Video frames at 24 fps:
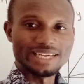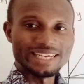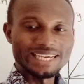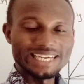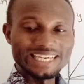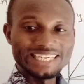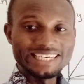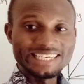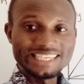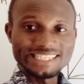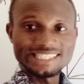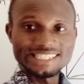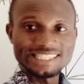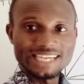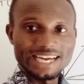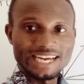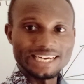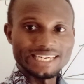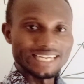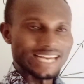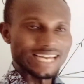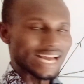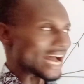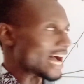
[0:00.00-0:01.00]

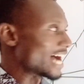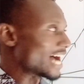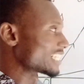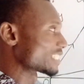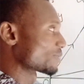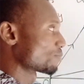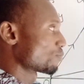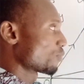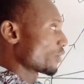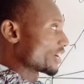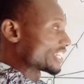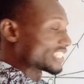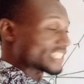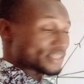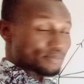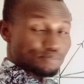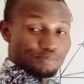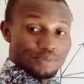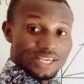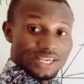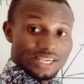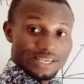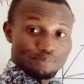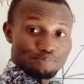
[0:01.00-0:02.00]
initially at point
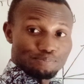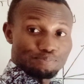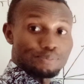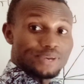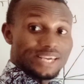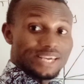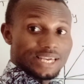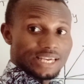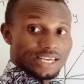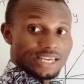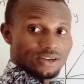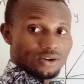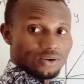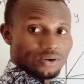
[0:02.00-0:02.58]
P.